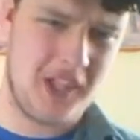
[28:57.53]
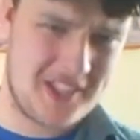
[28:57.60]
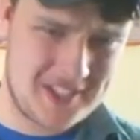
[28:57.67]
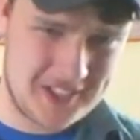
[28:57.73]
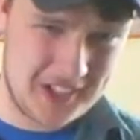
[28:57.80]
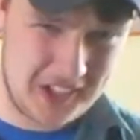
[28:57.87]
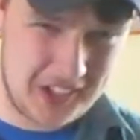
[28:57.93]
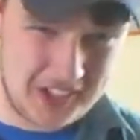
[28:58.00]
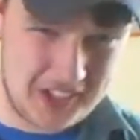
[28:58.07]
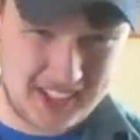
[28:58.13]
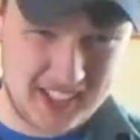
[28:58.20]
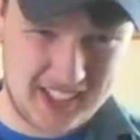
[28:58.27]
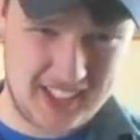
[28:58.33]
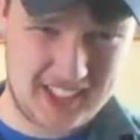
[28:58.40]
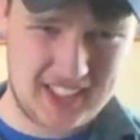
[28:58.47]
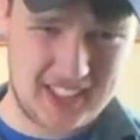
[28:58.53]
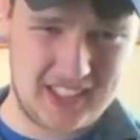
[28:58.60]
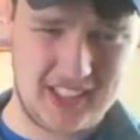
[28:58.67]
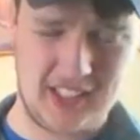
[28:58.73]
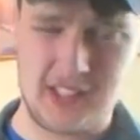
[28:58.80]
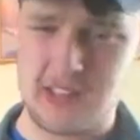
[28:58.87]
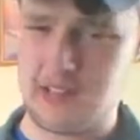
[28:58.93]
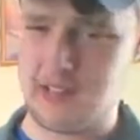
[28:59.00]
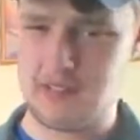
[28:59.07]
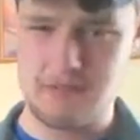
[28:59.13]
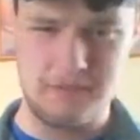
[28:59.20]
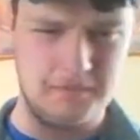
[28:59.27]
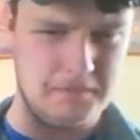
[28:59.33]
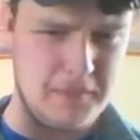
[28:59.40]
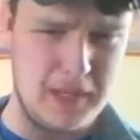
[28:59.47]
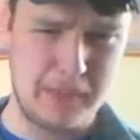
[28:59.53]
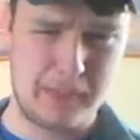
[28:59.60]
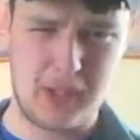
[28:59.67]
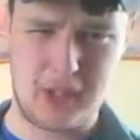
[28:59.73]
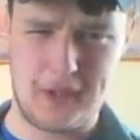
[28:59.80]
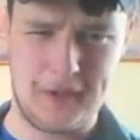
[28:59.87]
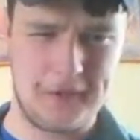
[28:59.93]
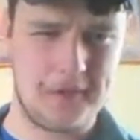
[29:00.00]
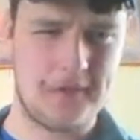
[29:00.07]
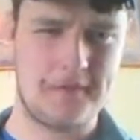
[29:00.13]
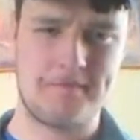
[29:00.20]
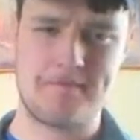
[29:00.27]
sauce kind of guy. Meatballs.